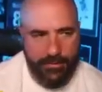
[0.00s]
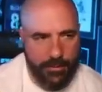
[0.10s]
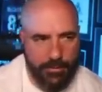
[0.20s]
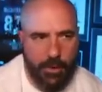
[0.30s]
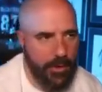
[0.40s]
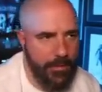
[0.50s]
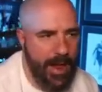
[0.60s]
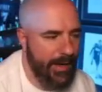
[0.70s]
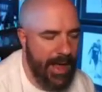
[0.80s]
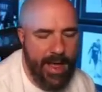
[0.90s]
was an
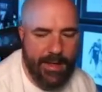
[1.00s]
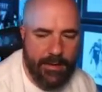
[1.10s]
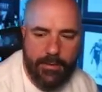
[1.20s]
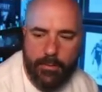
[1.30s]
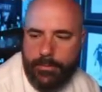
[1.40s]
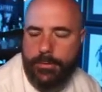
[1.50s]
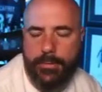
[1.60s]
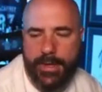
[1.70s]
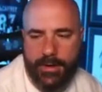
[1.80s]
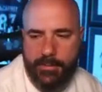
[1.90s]
automatic ag, two
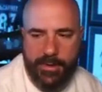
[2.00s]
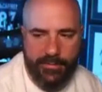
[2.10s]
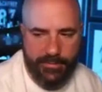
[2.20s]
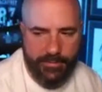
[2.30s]
man animation.